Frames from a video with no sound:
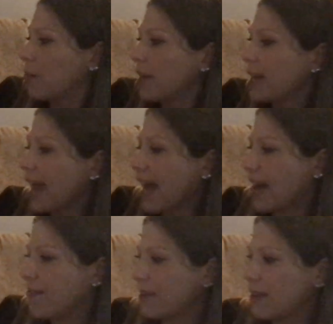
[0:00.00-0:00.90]

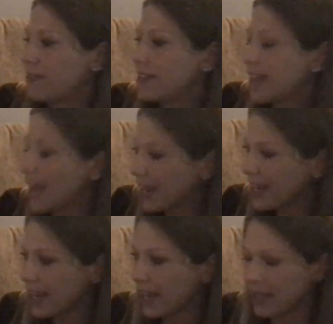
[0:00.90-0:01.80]
1/2 of
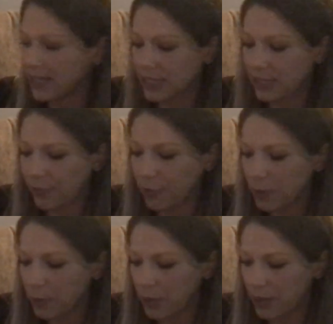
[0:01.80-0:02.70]
9x is
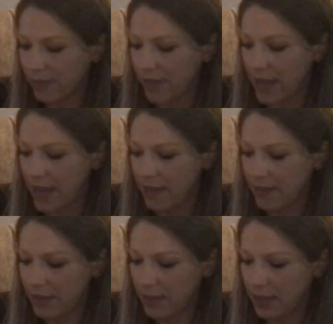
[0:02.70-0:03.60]
4.5.